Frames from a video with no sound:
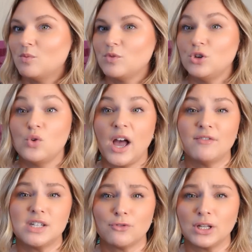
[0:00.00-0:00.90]
You have a
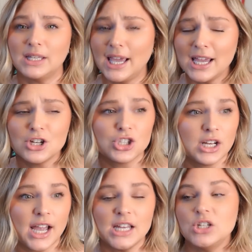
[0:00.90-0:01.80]
different gauge than
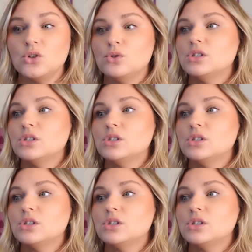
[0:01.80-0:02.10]
I do.